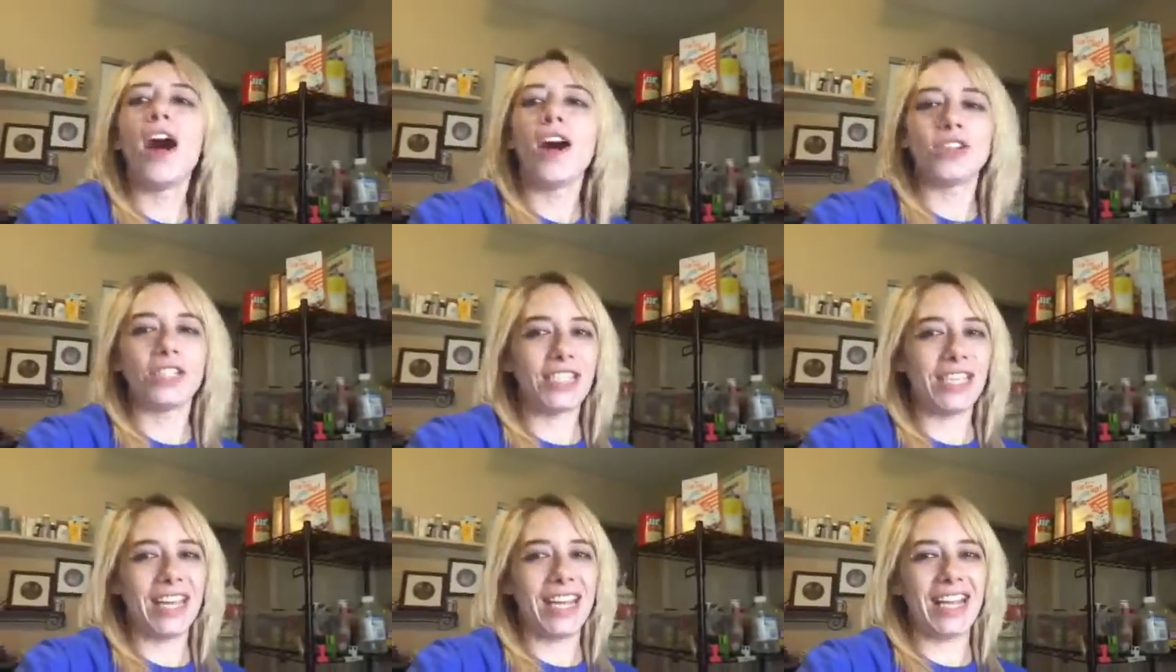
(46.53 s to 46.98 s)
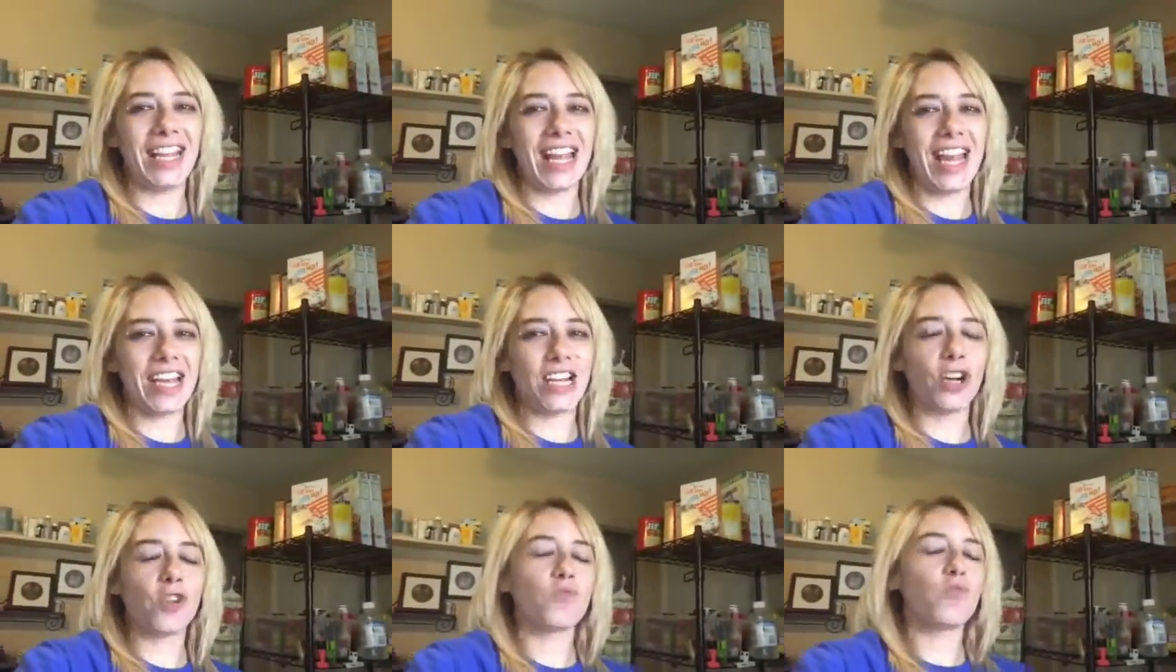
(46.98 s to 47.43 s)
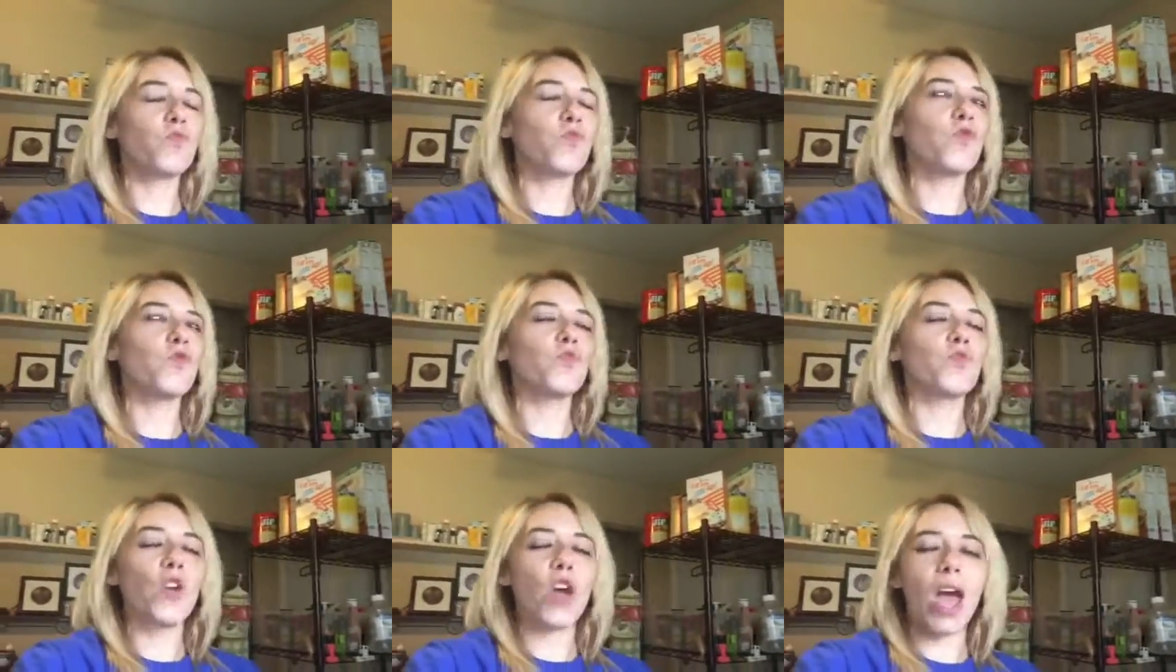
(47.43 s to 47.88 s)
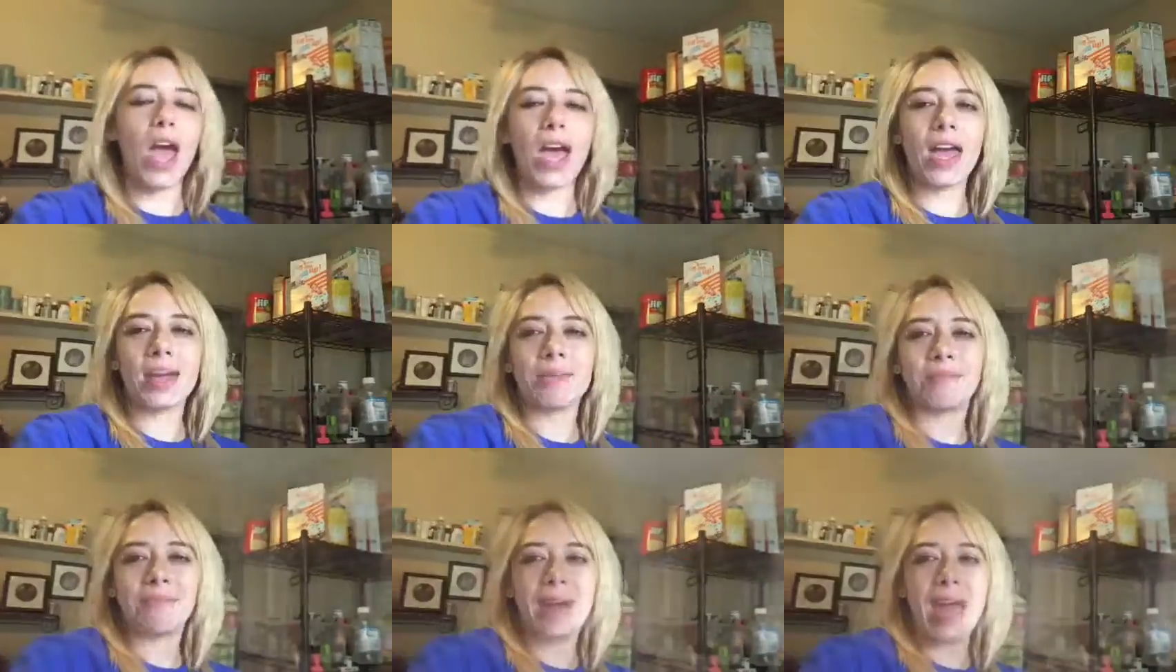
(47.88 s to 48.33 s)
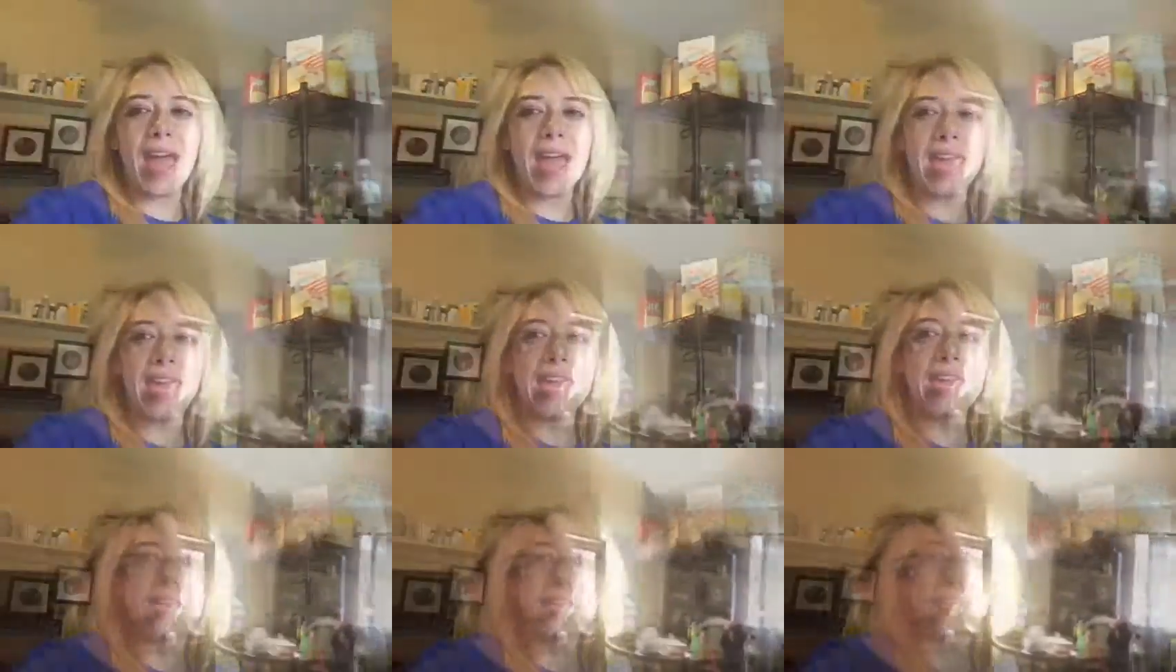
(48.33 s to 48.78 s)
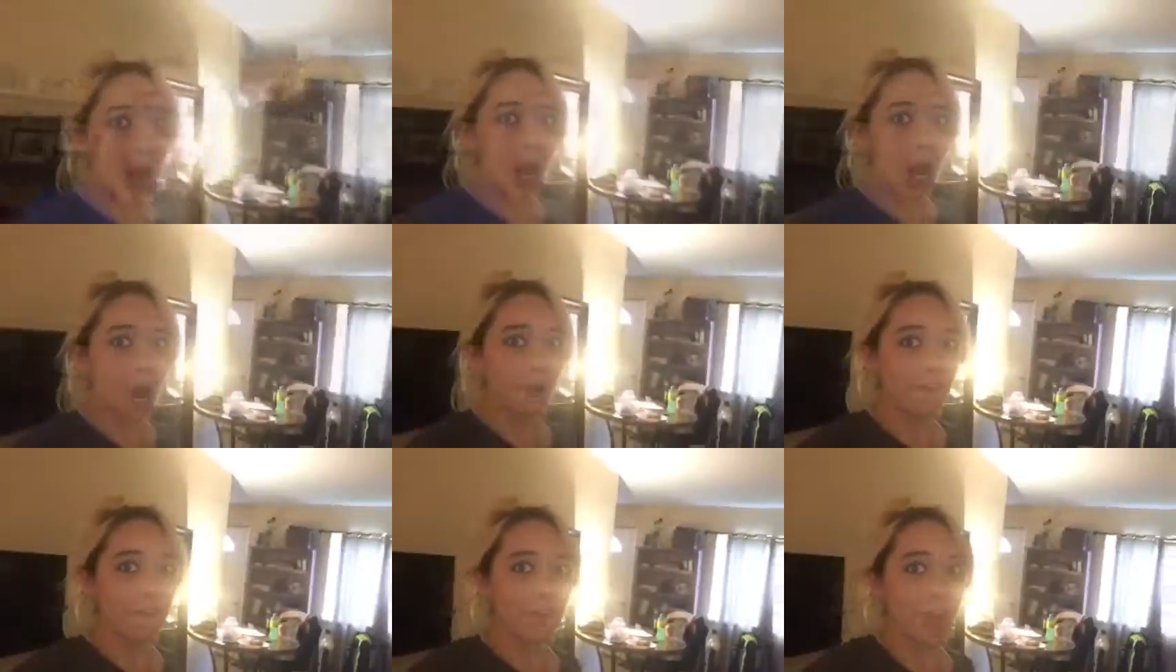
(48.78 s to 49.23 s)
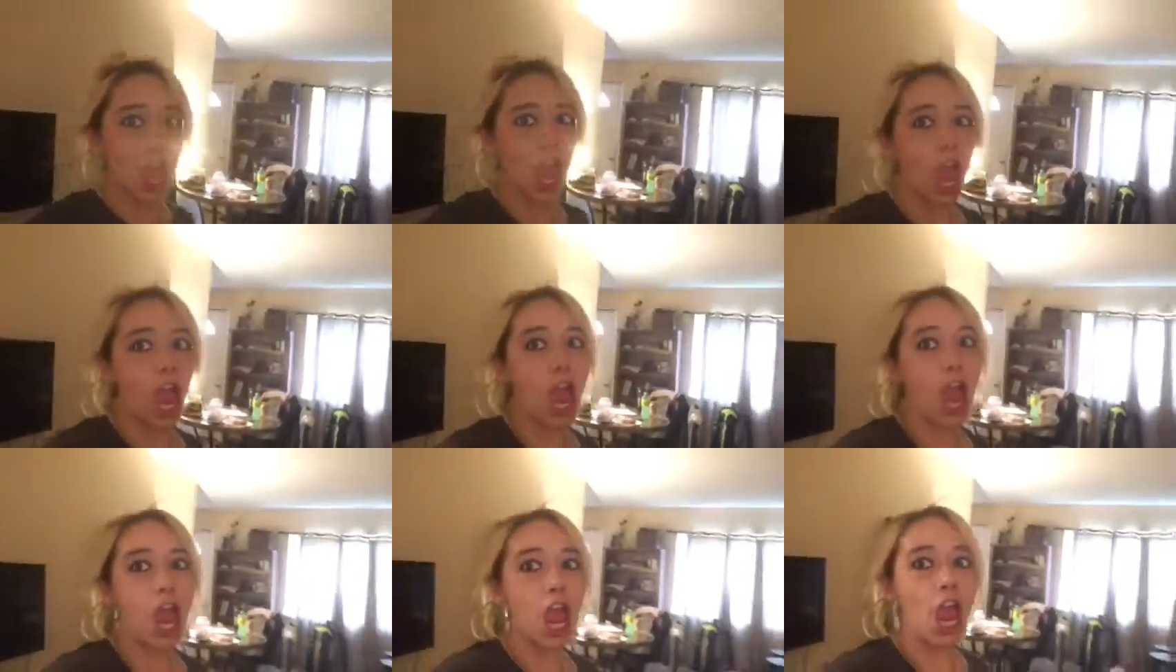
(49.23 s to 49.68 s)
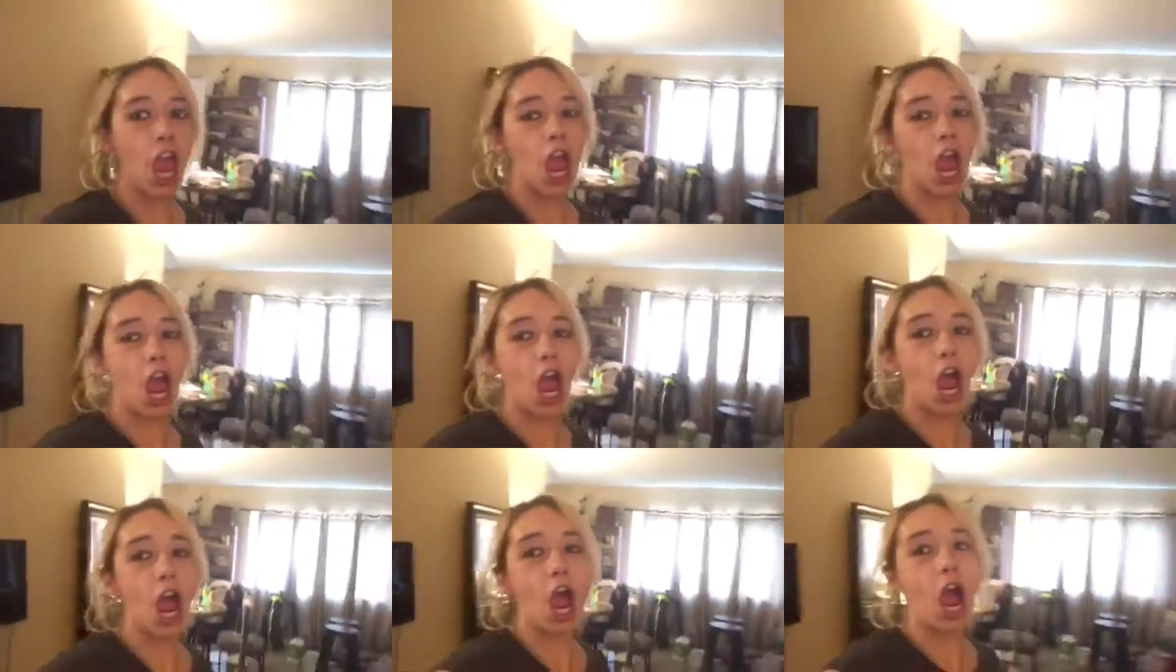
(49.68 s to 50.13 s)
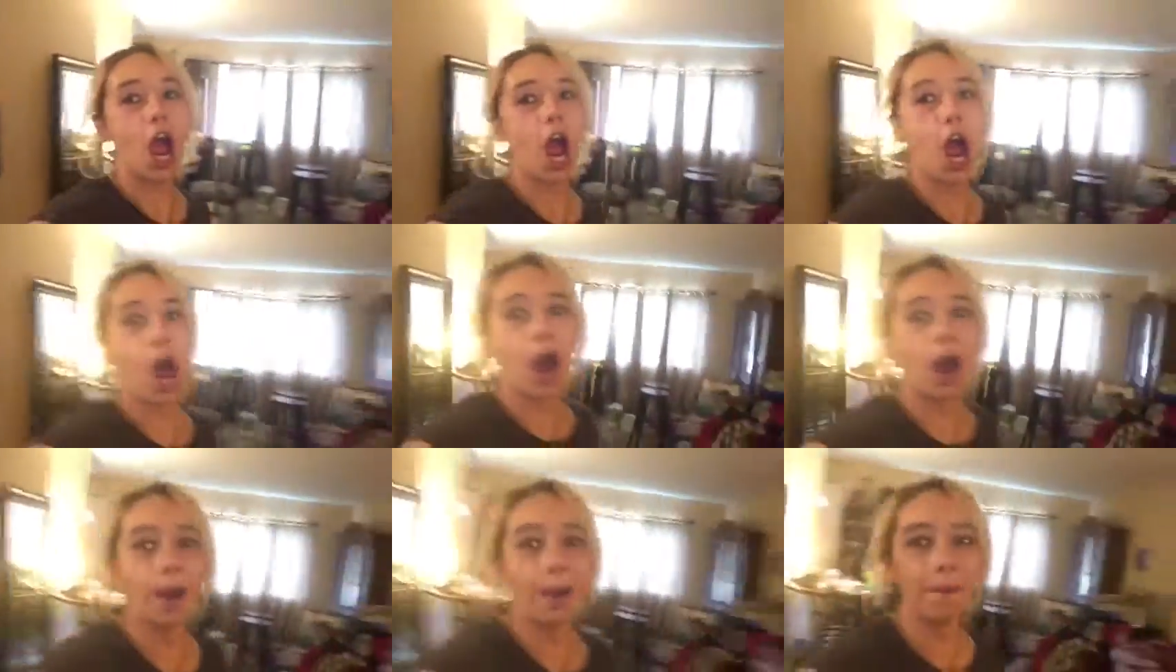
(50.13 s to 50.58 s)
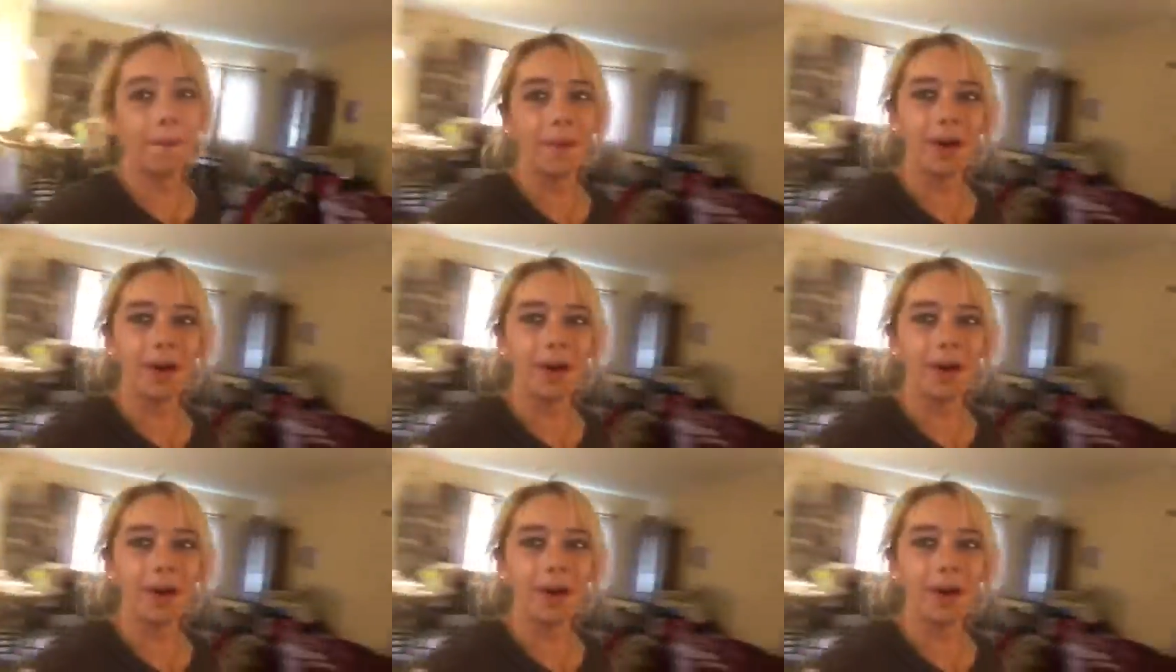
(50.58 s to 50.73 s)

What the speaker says: I'll see you later. Bye. Walmart fam!